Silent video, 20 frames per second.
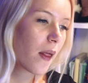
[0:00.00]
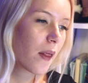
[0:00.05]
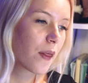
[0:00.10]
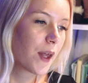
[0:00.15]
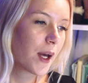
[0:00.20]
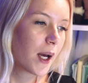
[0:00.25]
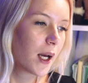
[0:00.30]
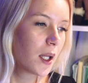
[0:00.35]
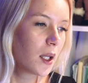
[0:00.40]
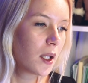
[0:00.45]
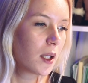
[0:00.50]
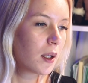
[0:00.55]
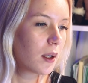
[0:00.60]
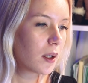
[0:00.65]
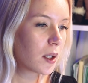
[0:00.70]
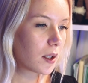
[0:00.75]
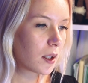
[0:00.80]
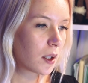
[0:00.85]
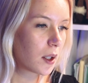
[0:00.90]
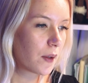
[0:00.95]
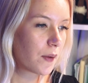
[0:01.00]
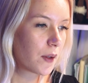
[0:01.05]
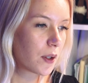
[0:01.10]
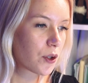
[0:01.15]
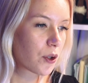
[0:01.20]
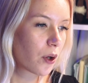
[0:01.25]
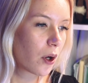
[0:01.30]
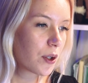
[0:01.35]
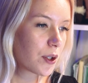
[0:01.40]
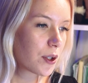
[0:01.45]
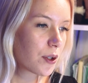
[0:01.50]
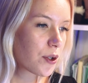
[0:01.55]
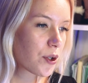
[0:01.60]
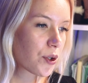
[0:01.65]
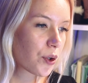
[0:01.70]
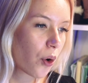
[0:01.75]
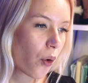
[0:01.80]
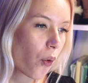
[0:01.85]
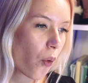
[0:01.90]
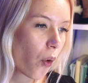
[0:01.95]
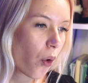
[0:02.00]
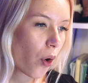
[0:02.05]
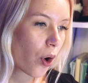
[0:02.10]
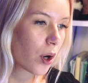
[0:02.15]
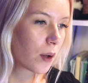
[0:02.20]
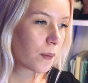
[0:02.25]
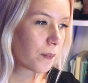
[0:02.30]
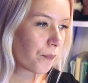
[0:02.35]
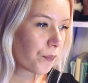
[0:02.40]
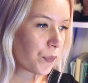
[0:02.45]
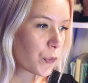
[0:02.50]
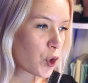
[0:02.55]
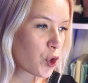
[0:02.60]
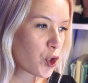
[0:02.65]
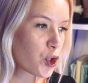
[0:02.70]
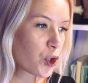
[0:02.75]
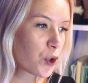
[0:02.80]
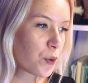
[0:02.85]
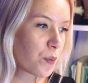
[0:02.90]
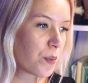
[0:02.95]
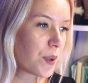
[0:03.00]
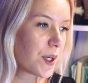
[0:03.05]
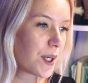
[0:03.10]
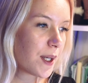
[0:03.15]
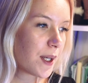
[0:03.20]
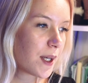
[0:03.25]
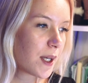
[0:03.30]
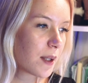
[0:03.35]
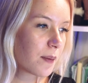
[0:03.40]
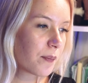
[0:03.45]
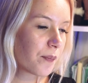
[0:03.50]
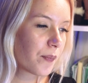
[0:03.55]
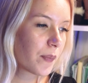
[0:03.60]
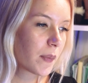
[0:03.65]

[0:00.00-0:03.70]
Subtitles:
then the total score should be